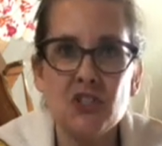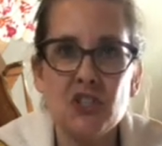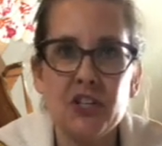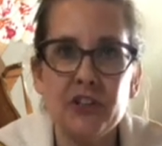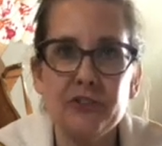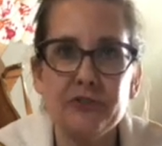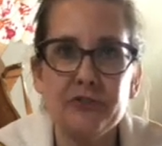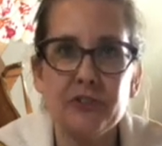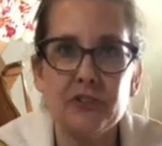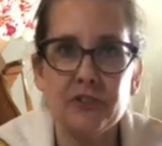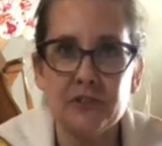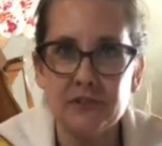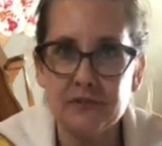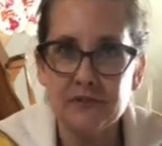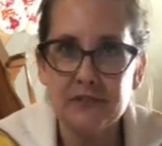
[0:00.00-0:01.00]

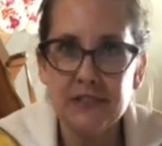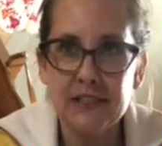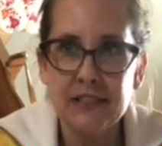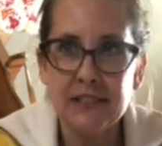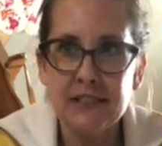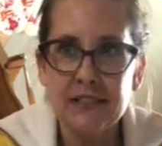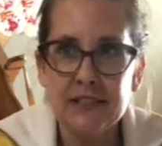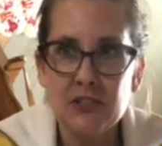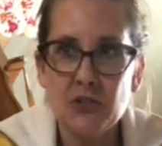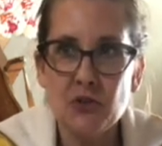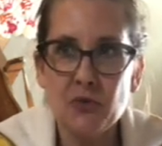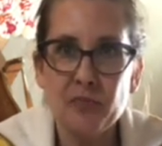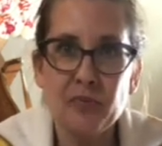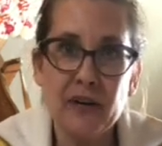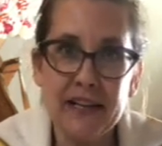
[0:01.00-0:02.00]
cheerful
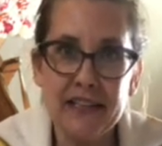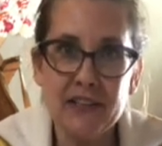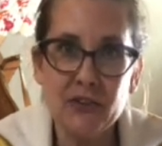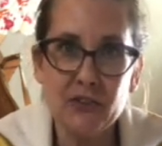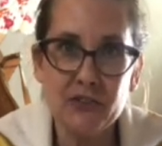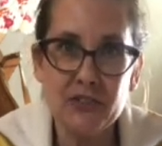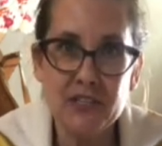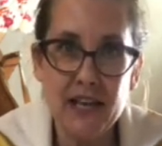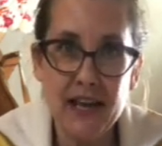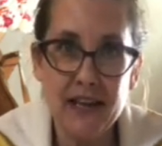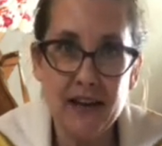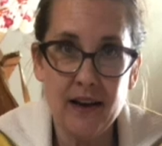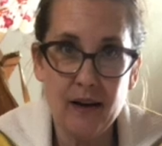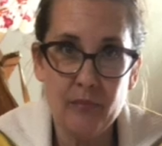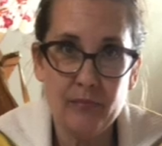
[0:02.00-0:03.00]
to brighten their
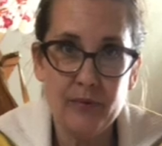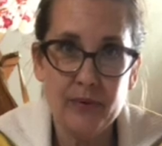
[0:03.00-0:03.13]
day up.